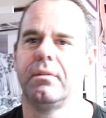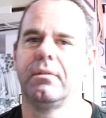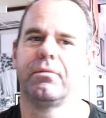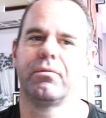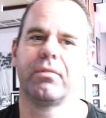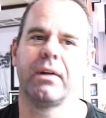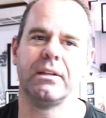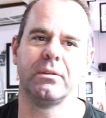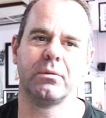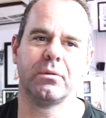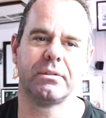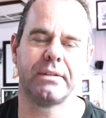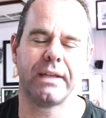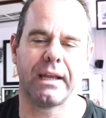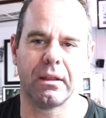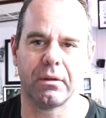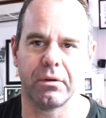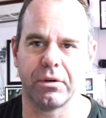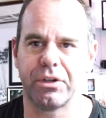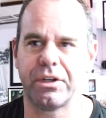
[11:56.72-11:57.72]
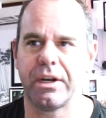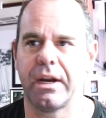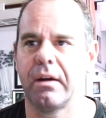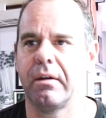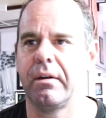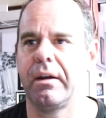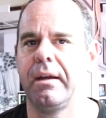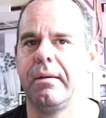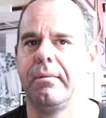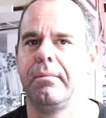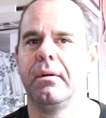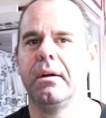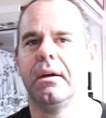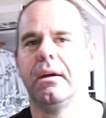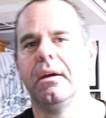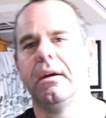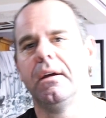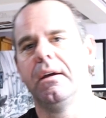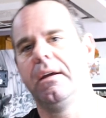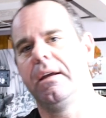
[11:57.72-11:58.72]
friends with Sailor Jerry.
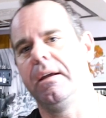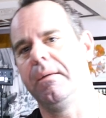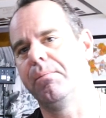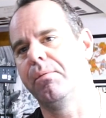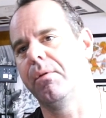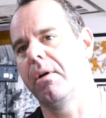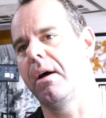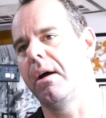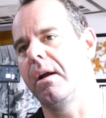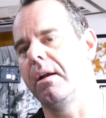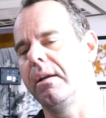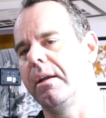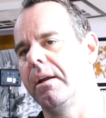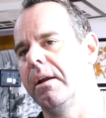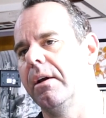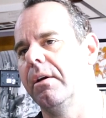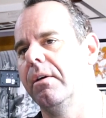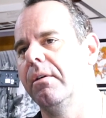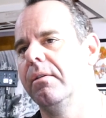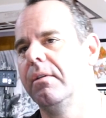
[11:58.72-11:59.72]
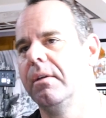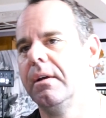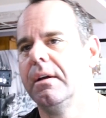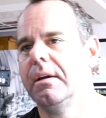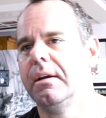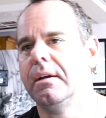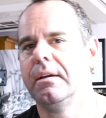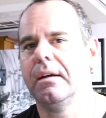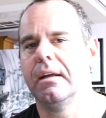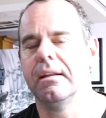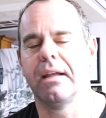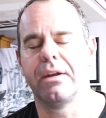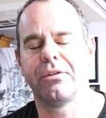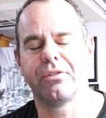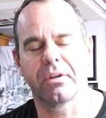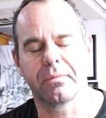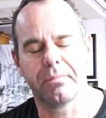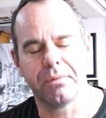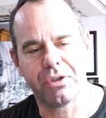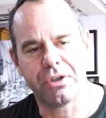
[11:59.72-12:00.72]
He brought,
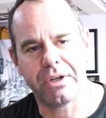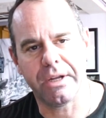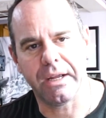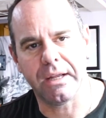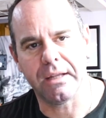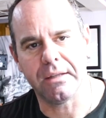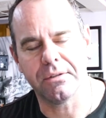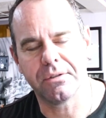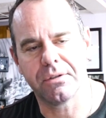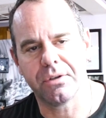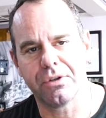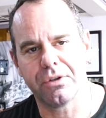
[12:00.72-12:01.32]
electric machines to